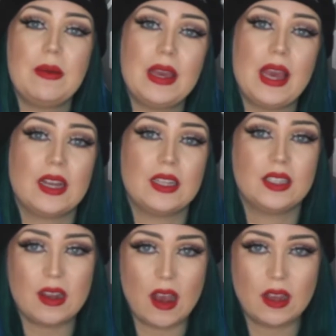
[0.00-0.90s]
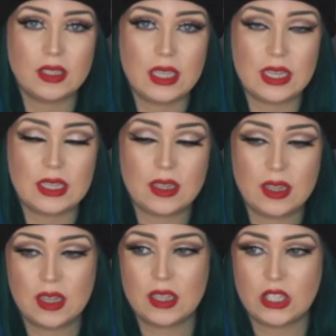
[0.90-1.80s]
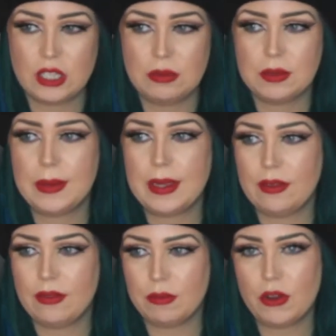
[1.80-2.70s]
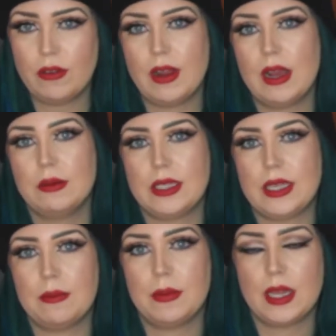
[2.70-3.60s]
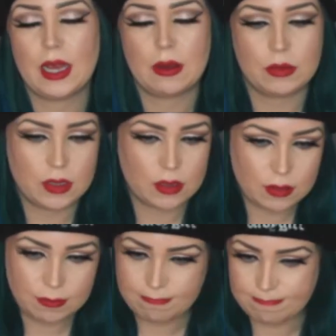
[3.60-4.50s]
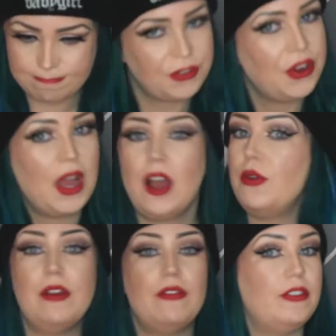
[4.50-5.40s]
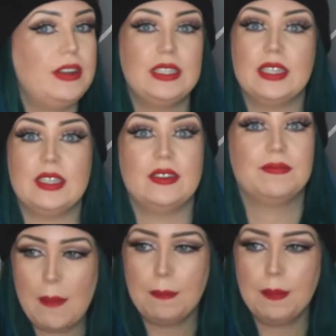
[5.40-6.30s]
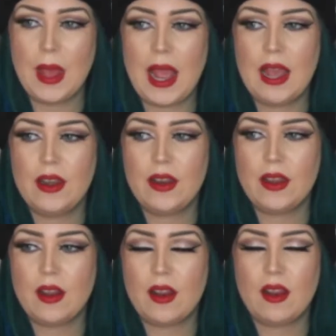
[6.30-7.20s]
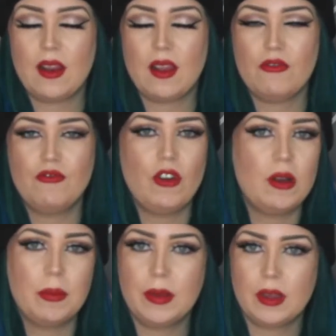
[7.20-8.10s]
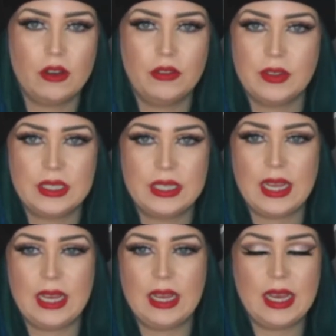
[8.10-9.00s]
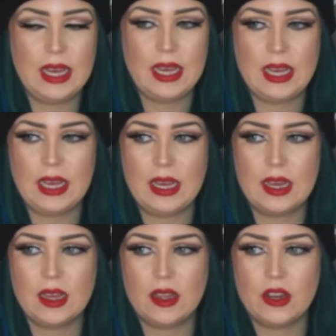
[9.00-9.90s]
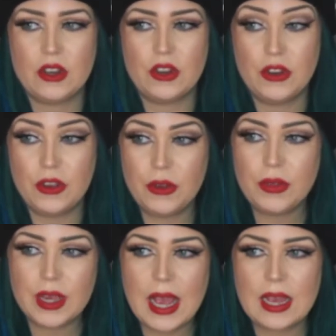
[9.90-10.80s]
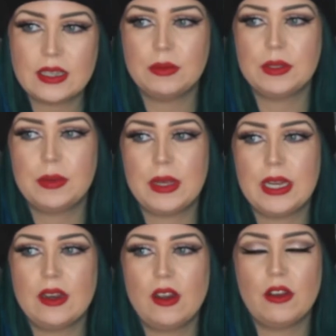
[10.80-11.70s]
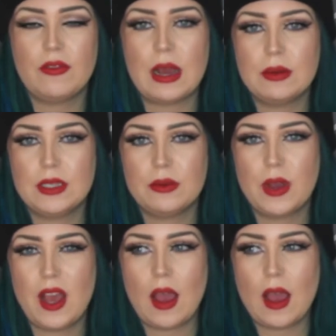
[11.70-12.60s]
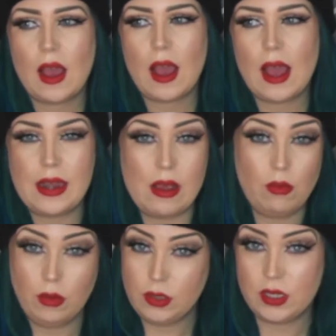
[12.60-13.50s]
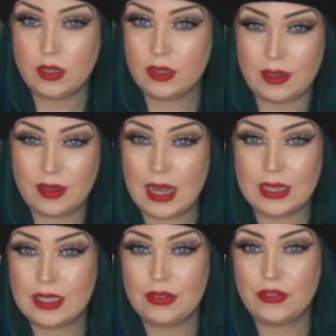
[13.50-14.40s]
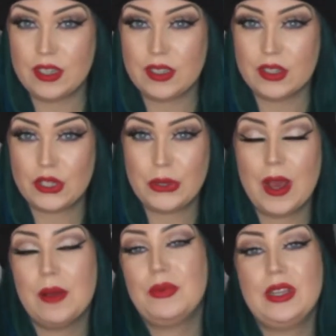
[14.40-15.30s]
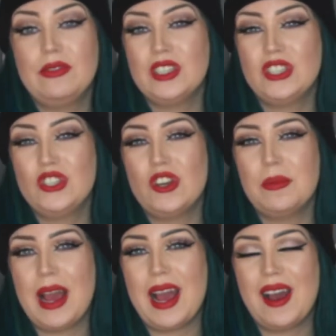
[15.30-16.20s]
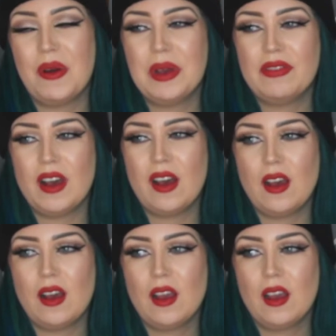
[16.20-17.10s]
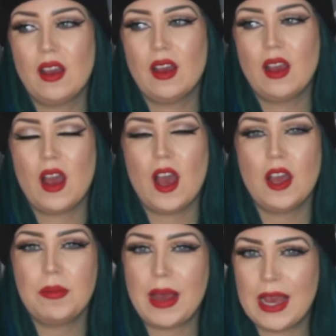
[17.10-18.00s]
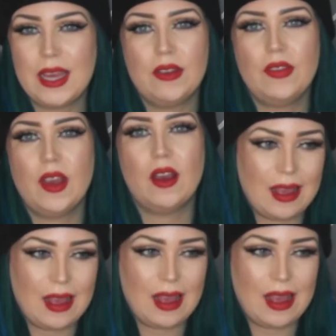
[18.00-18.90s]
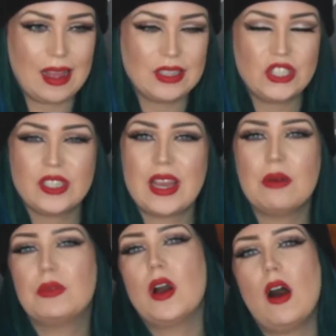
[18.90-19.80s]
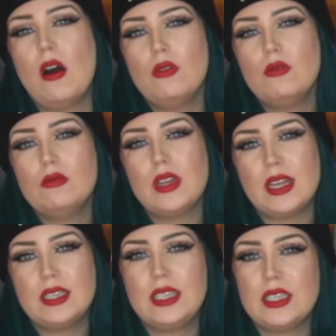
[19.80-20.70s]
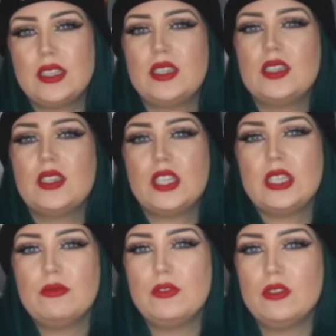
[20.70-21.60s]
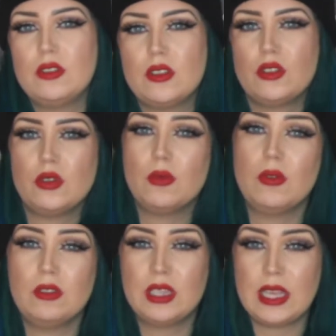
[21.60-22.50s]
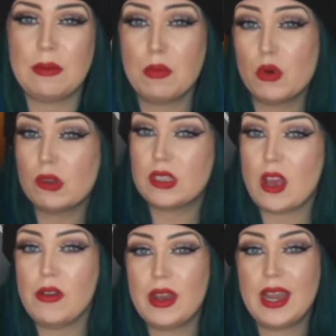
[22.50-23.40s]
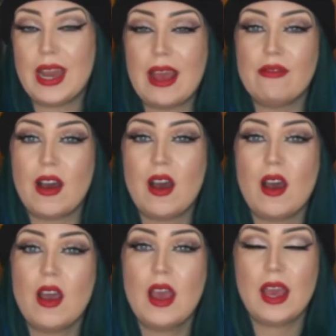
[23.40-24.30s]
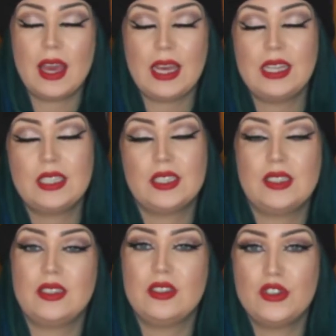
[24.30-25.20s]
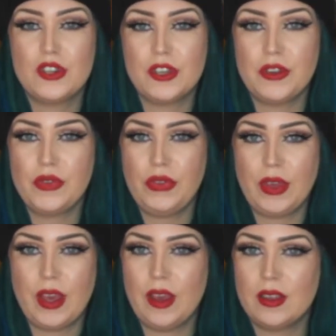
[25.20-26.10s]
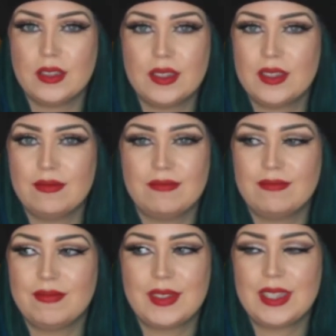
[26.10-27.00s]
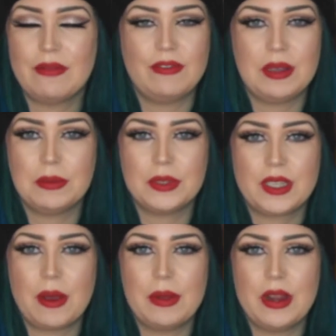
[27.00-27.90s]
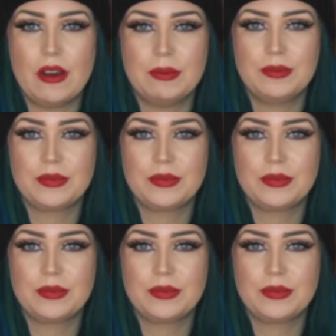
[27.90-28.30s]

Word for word: had started, she was putting even more hours in, but that was for a whole nother reason. And Rob, obviously, he knew that Kandi was putting in a lot of hours at work, and that wasn't that different to her previous job. However, her behaviour and just how cold and distant she was towards him, more so than ever, he just knew that something was going on.